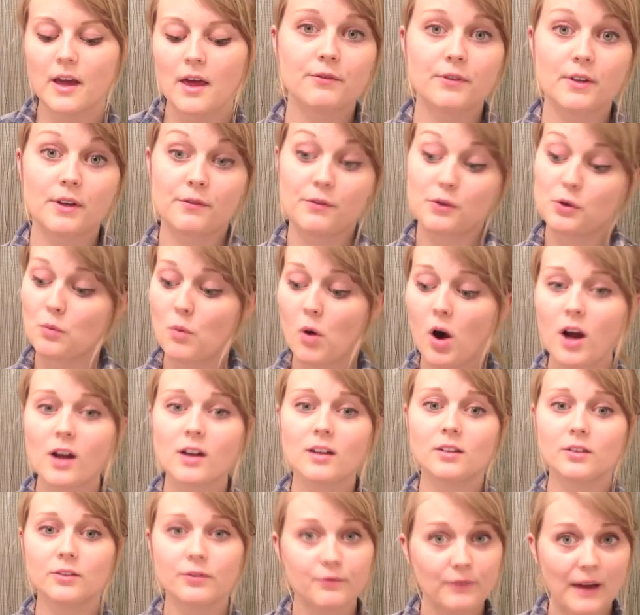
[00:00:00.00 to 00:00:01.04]
If you
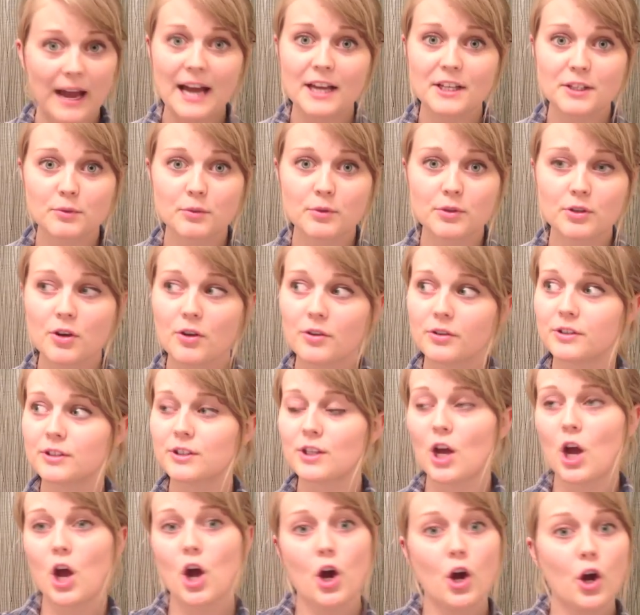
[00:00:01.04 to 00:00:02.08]
want fast results,
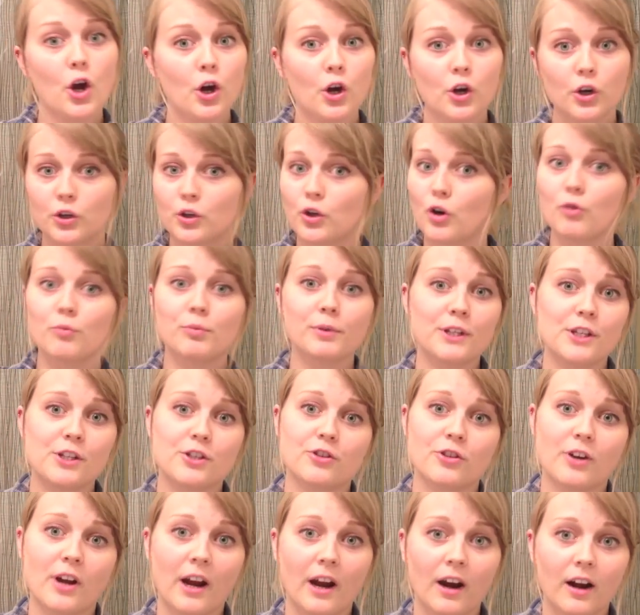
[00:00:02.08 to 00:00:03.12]
go bleach
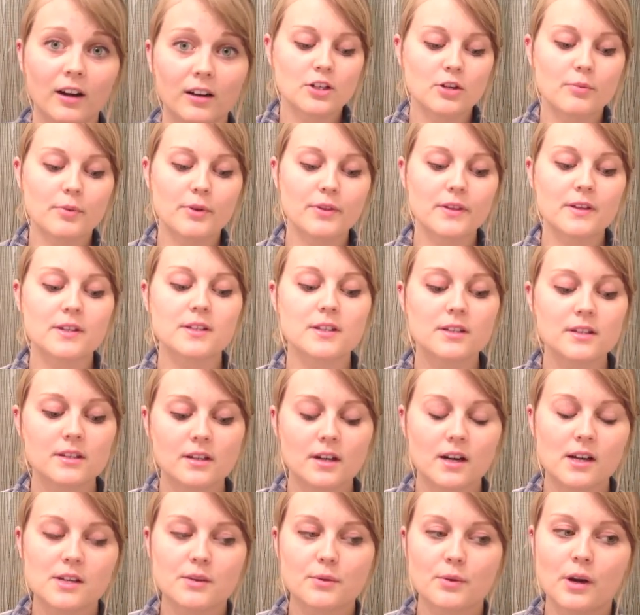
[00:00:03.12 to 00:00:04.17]
your hair. But this is a
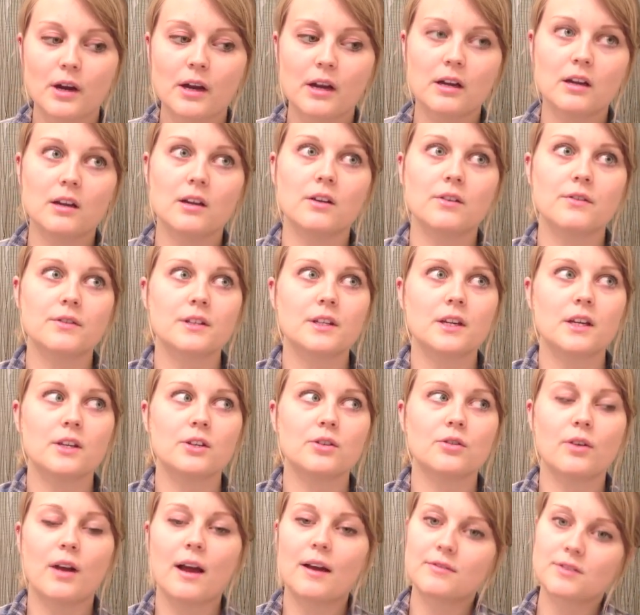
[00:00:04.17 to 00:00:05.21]
nice way if, say, you
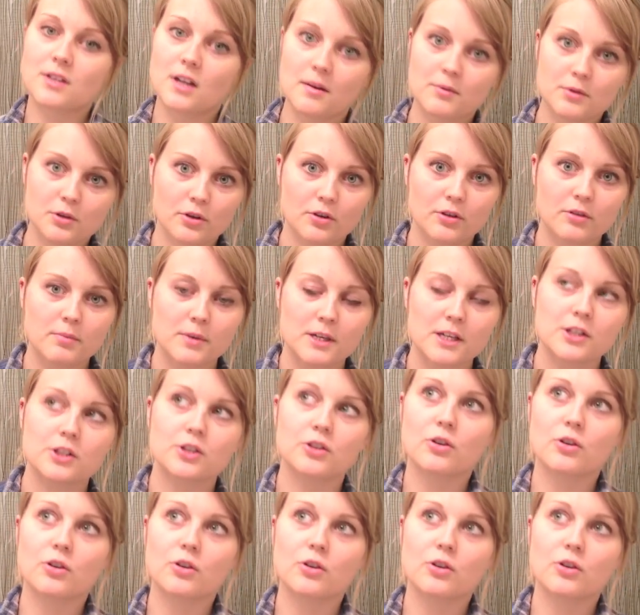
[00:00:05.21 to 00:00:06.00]
don't have time to go to the beach,